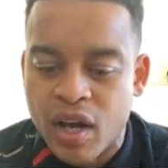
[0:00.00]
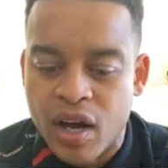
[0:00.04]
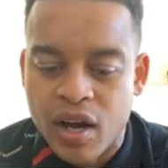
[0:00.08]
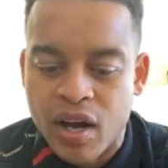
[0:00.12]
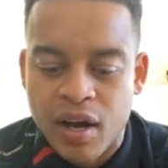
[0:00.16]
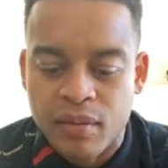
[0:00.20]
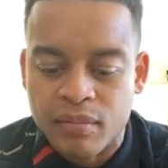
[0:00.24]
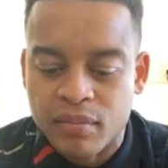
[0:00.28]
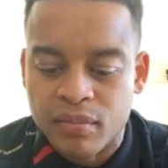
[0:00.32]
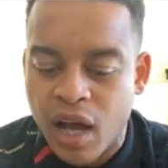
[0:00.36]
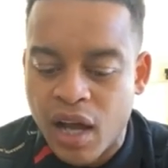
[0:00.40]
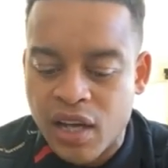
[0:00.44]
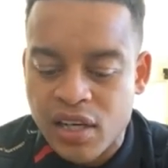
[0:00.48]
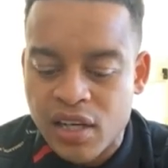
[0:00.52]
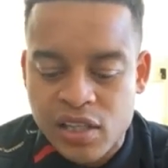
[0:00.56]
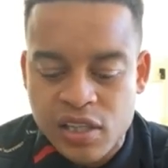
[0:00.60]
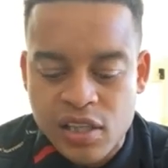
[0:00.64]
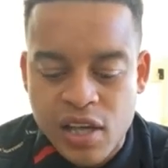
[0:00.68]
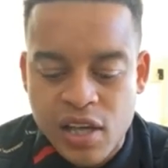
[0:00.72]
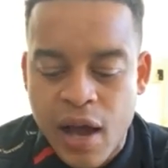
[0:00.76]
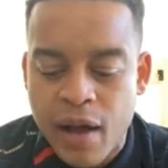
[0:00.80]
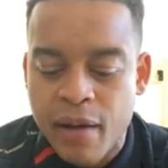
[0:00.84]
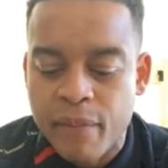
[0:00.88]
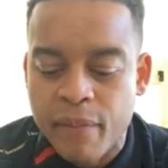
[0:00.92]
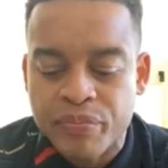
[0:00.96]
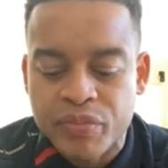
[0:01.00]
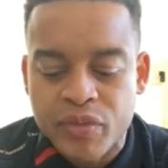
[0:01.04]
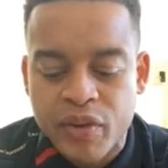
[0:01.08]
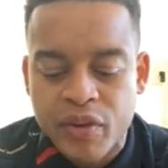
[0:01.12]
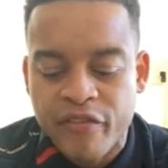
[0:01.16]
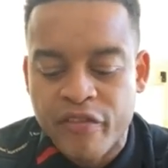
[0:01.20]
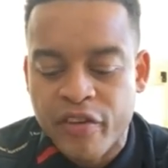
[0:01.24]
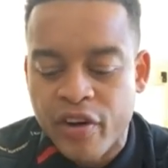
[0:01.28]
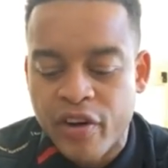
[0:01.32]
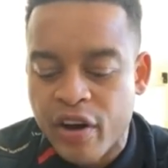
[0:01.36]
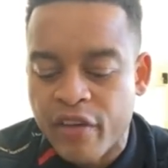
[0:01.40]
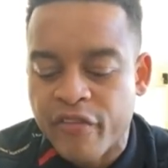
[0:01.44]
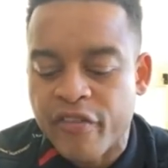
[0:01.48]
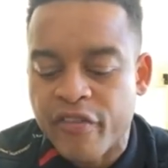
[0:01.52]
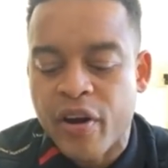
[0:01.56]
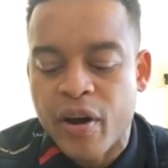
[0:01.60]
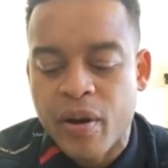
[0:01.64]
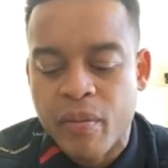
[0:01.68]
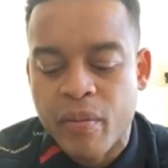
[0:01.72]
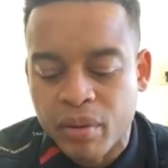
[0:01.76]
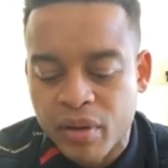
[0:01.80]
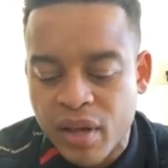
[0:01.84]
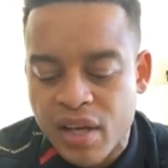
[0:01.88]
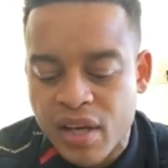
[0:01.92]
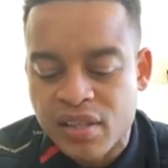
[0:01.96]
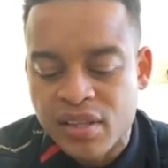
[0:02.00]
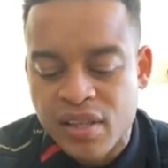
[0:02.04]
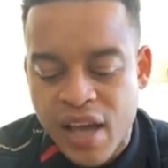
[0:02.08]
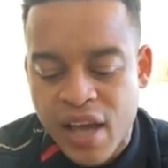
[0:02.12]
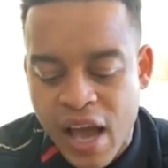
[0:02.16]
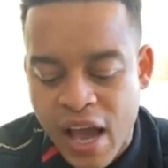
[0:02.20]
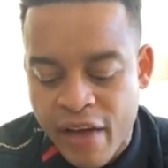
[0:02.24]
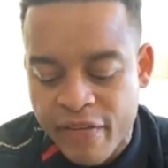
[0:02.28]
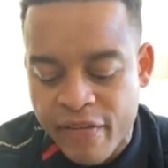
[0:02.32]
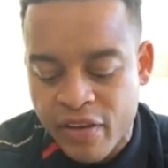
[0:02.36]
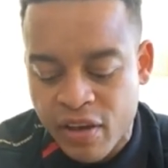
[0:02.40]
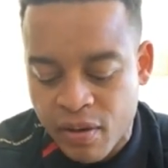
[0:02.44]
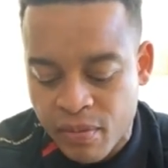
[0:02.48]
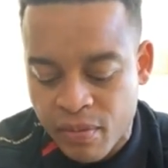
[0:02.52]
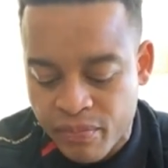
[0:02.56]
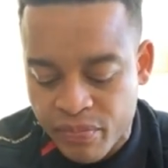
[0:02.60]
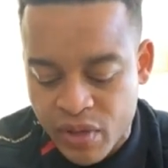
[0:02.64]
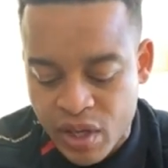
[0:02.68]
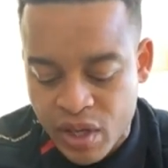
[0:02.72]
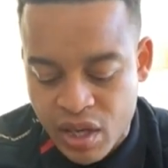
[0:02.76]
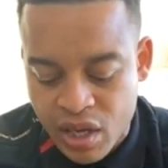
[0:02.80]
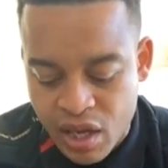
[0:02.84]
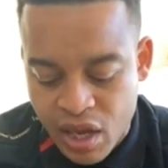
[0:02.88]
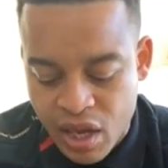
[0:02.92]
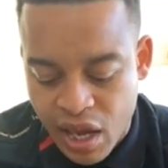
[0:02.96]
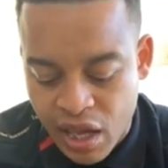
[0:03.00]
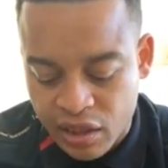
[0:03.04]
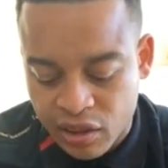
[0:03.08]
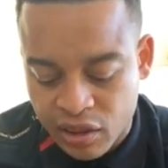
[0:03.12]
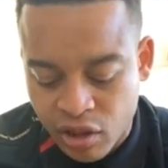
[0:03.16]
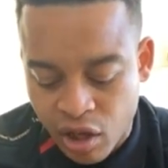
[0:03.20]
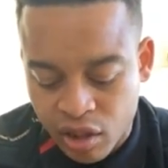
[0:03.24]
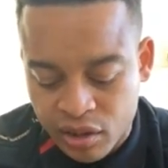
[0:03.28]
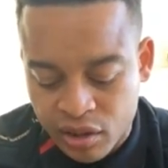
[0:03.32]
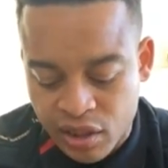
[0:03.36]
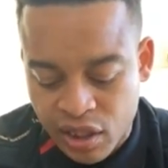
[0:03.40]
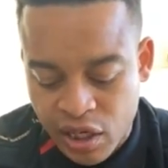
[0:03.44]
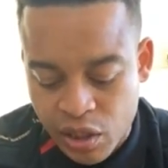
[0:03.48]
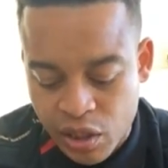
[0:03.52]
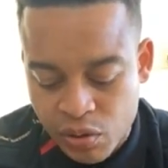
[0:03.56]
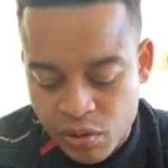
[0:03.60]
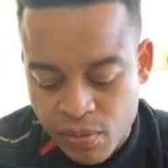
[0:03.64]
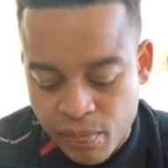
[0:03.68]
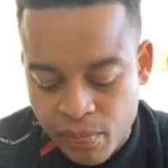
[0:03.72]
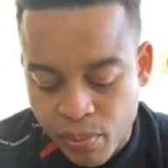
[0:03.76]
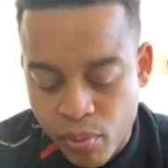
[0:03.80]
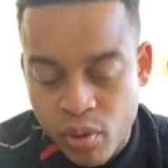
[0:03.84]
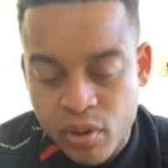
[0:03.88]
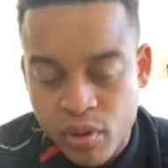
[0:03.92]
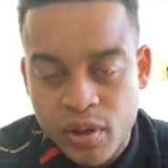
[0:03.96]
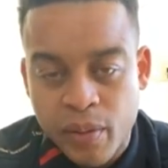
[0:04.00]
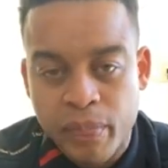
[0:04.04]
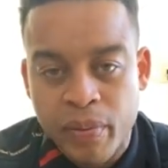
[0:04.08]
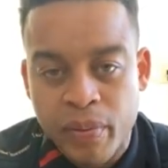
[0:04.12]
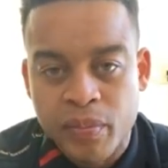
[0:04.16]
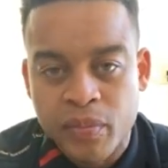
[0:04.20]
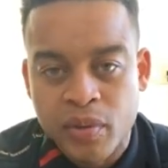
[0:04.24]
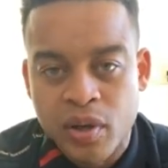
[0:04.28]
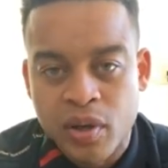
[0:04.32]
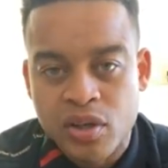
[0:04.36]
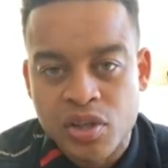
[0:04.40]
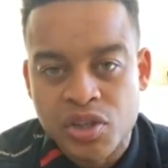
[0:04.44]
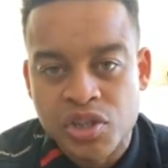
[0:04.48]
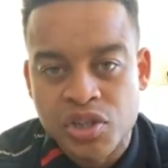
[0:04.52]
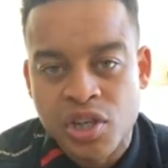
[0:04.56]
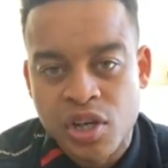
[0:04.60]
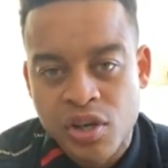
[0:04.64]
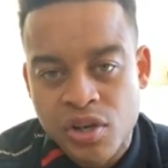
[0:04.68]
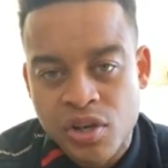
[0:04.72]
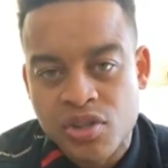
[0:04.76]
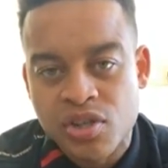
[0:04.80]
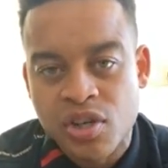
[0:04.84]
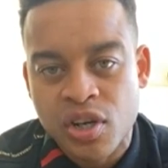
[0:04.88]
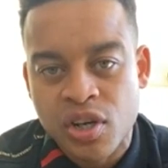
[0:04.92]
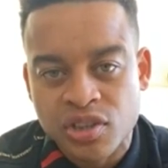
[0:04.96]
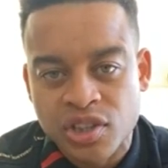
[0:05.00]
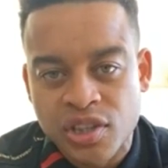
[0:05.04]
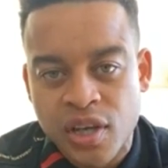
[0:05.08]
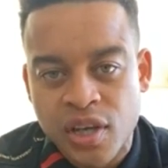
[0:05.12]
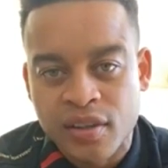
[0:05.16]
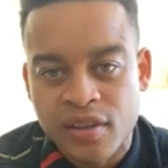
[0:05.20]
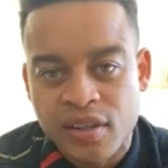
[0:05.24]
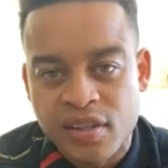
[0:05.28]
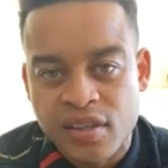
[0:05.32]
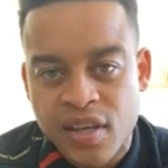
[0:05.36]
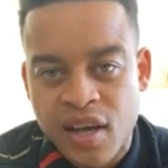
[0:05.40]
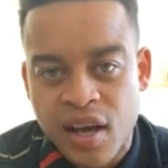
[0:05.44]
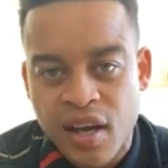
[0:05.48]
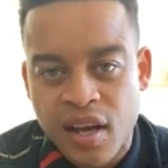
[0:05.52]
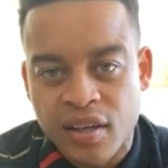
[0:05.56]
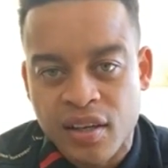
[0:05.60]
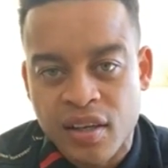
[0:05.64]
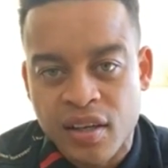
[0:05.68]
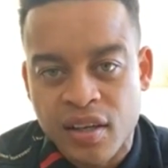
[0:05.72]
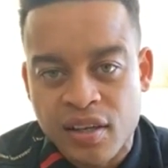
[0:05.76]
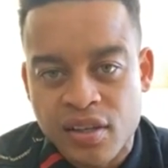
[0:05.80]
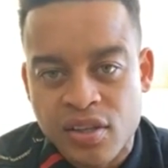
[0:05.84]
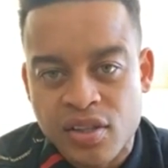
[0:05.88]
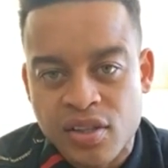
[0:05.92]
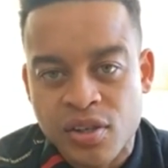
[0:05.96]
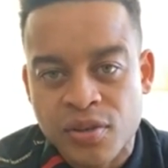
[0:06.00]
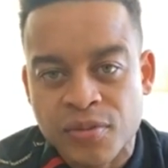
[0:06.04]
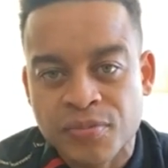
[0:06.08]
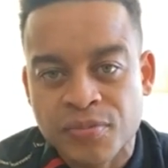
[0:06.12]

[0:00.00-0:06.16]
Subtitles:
I'm very, very blessed to have him, and thought that it was important to put me on the show. So shout out to Scott King. So.